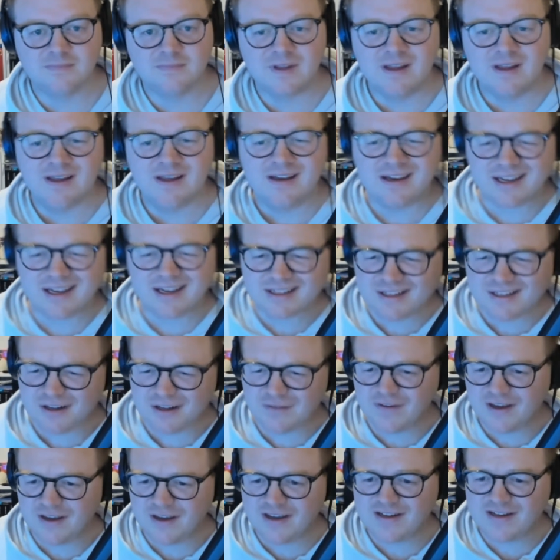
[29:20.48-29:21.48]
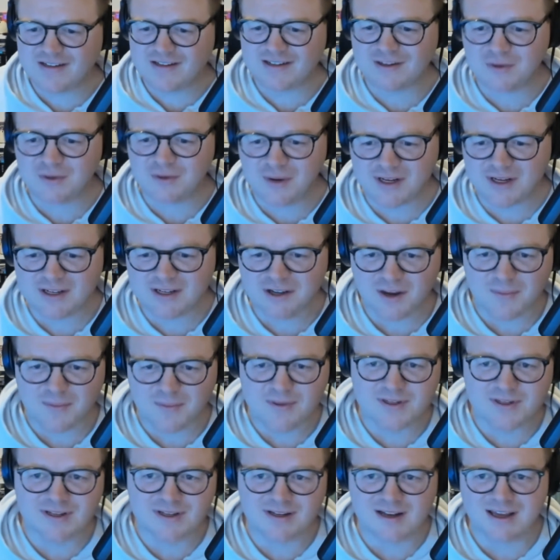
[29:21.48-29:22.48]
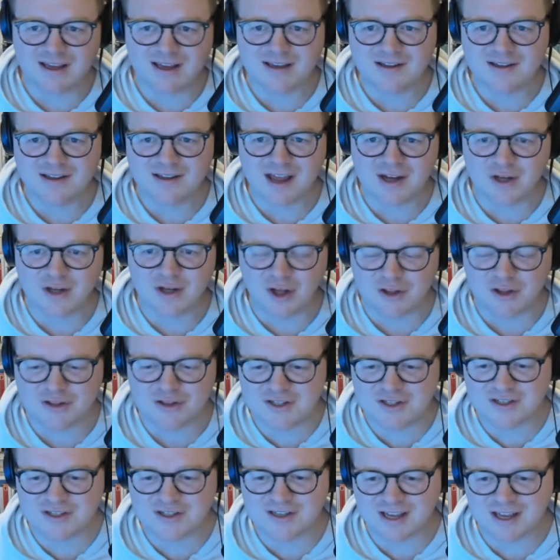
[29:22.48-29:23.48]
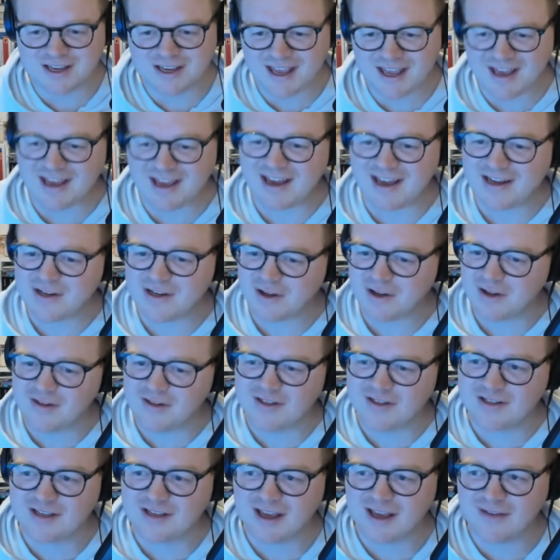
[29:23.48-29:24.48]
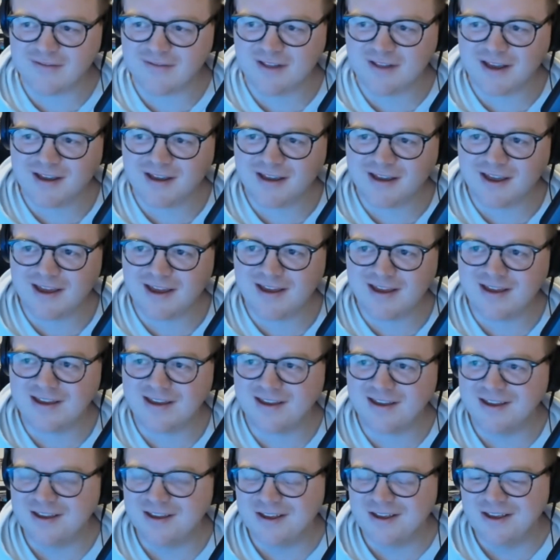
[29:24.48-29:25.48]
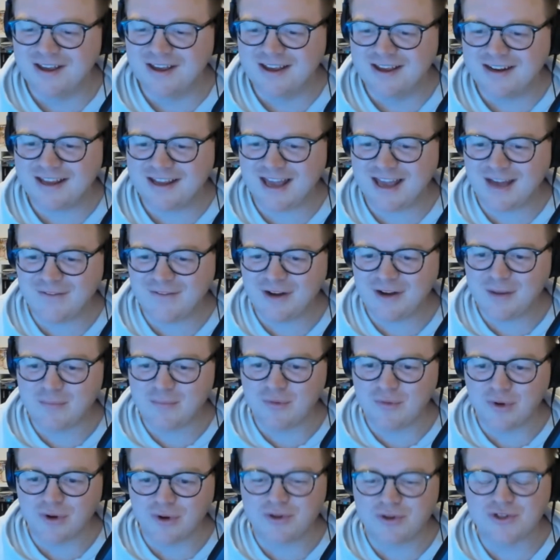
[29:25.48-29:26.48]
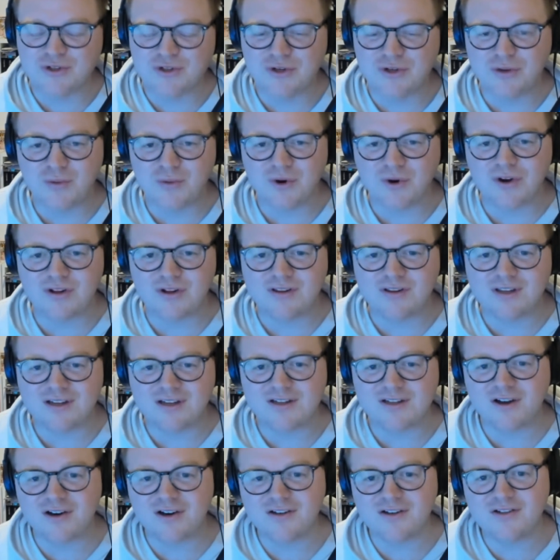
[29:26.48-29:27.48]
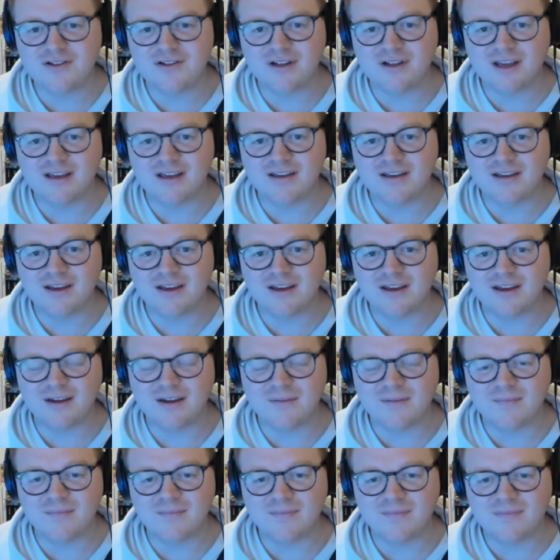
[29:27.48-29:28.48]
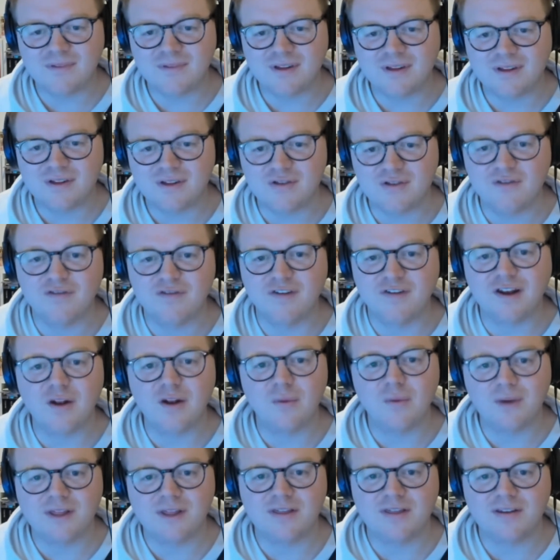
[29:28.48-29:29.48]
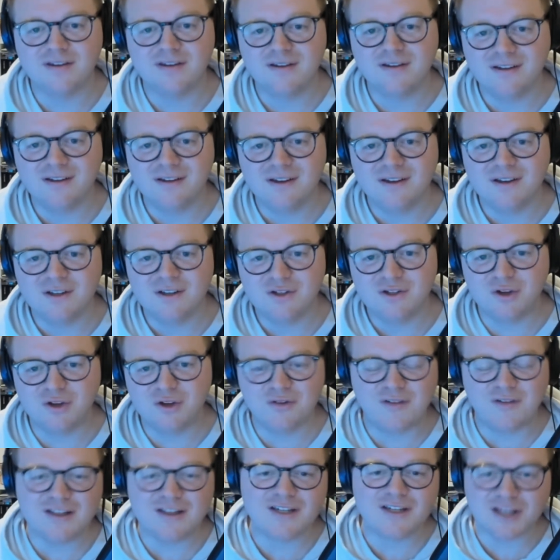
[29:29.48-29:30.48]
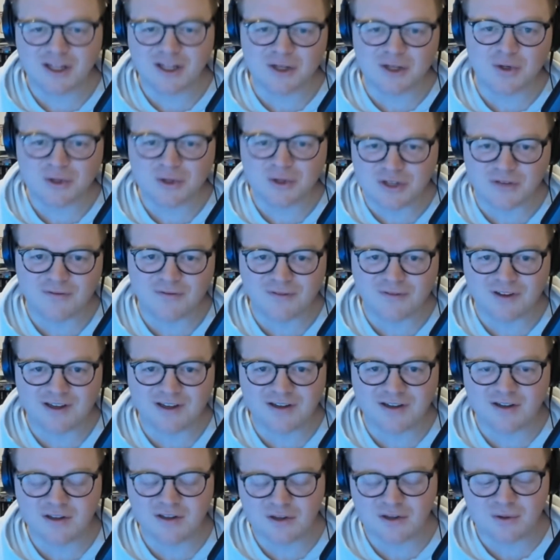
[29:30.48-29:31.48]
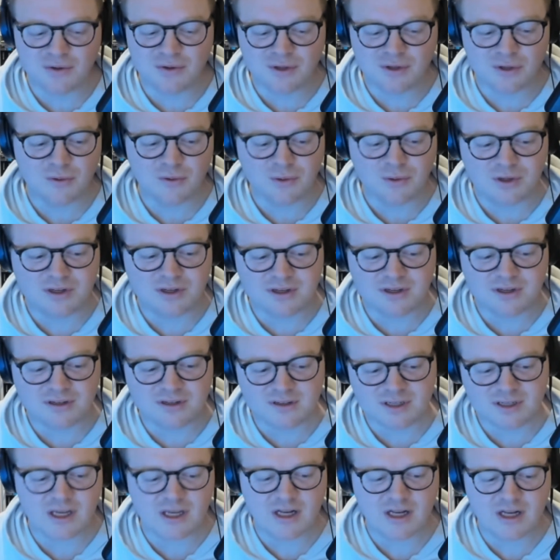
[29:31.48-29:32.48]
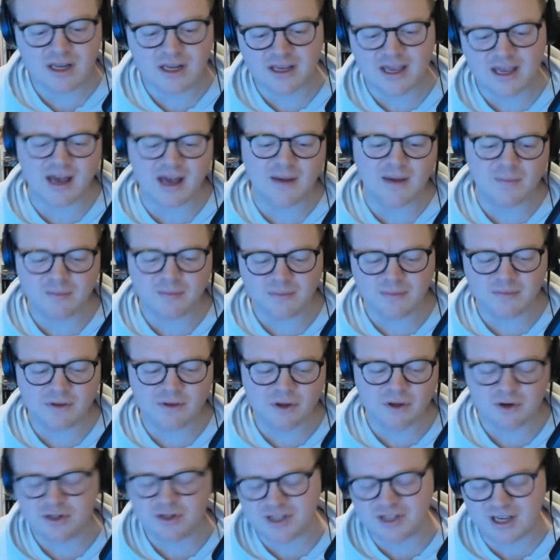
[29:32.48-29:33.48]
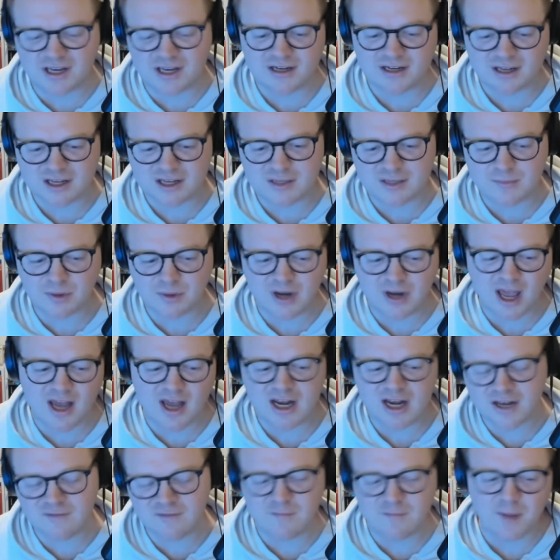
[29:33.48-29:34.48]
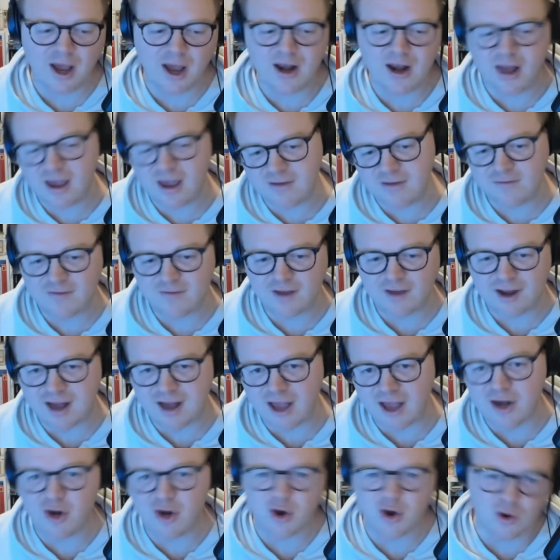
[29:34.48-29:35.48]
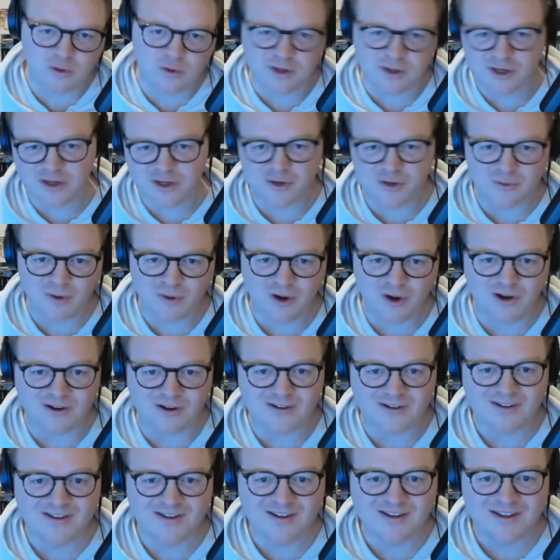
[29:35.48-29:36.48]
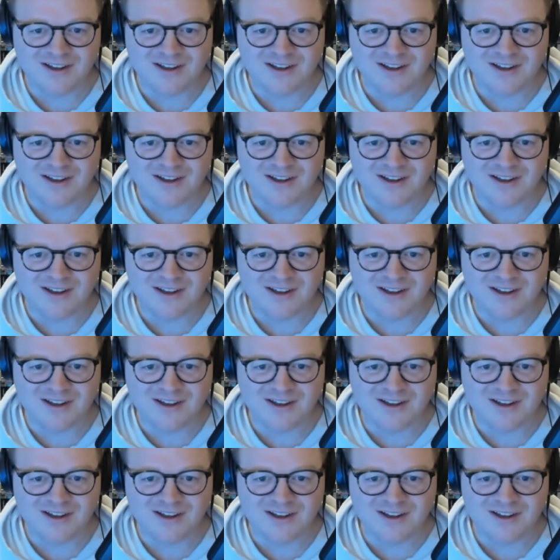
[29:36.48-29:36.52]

I actually think it's quite the opposite. Like adults, really? Adults have like they have an approach to the world that's hard to like to fiddle with. So if I tell you something, you would say, yeah. You're saying this, but I live my life, and I know that you're wrong.